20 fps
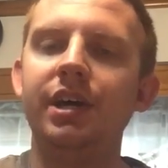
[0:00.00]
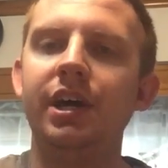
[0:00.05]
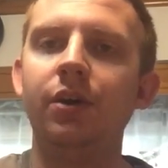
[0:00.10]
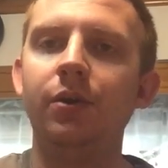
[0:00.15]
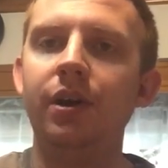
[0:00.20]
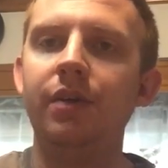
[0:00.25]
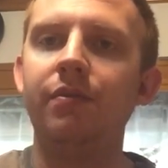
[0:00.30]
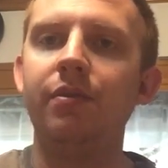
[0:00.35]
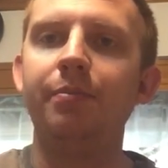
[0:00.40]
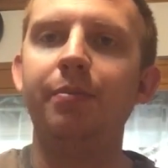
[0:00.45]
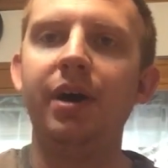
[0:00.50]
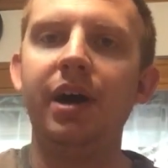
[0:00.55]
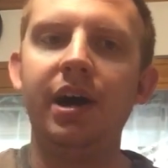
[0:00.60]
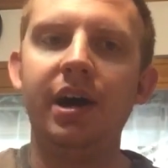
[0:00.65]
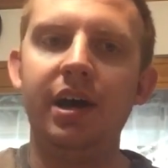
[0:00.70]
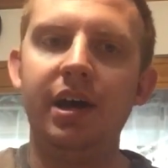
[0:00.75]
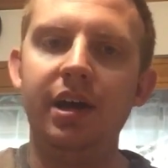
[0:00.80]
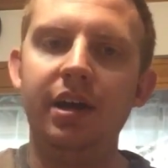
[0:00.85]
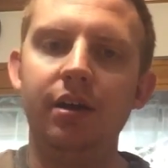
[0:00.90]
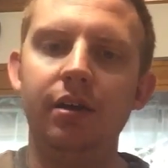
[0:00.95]
I don't ever
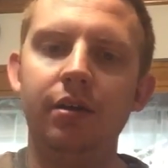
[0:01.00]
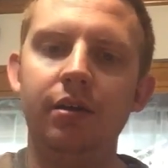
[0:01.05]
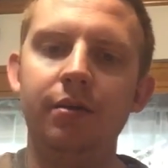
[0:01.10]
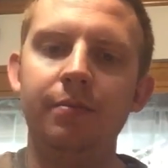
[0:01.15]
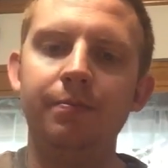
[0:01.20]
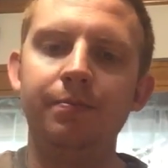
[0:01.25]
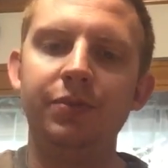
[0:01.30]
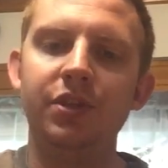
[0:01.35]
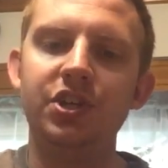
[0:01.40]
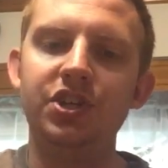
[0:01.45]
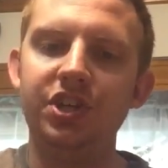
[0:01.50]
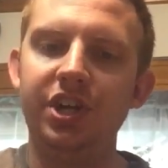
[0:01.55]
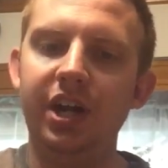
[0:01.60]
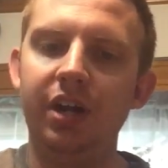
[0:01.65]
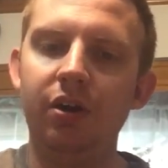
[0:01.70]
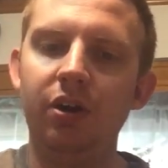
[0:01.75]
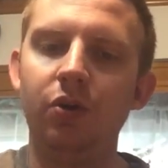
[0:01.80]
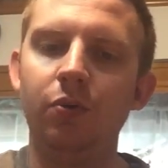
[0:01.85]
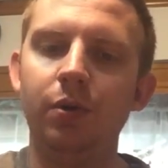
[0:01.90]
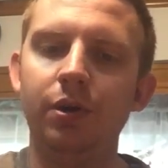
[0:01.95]
buy the
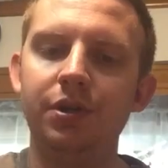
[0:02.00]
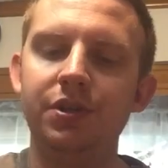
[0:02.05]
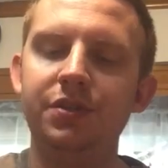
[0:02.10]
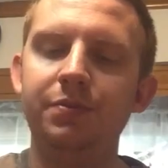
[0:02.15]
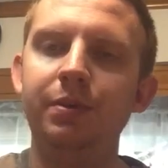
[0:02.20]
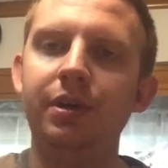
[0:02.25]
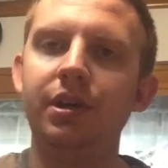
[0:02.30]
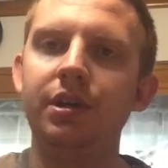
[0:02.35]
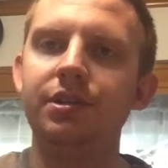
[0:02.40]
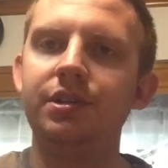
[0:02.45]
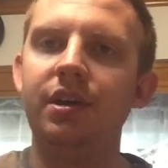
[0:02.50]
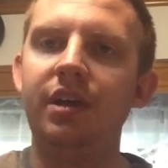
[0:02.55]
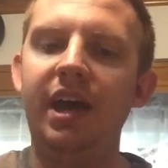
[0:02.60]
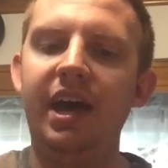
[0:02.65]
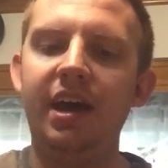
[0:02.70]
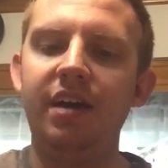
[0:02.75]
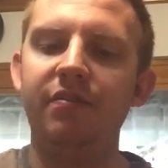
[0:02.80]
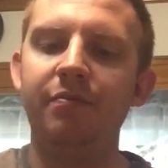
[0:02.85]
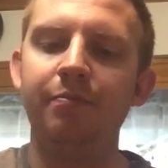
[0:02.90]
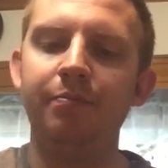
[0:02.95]
generic ones because I
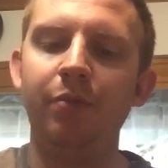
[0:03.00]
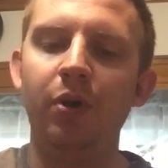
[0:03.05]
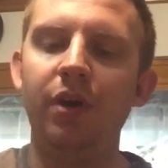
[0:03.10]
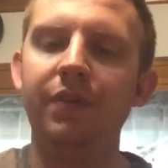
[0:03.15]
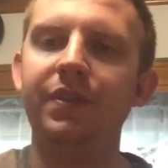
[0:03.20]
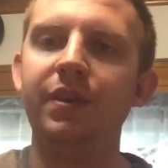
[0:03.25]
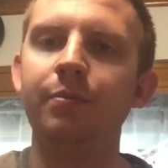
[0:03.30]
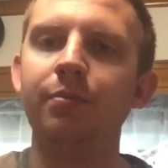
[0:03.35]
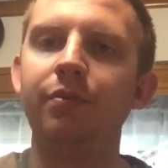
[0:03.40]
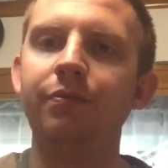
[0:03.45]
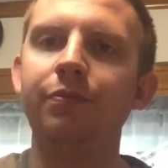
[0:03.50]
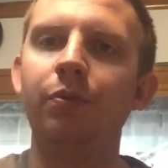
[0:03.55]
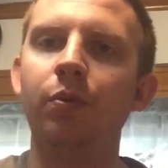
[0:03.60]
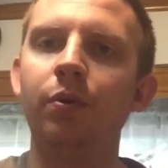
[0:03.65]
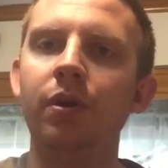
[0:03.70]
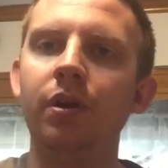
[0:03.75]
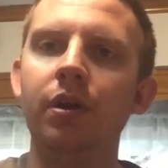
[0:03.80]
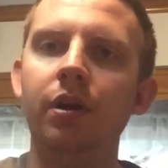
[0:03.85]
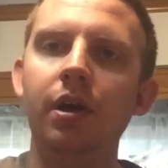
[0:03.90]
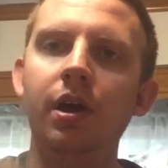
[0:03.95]
have bought them
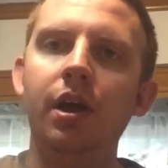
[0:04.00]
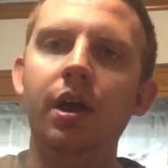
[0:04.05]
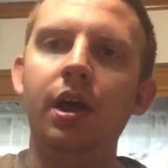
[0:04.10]
before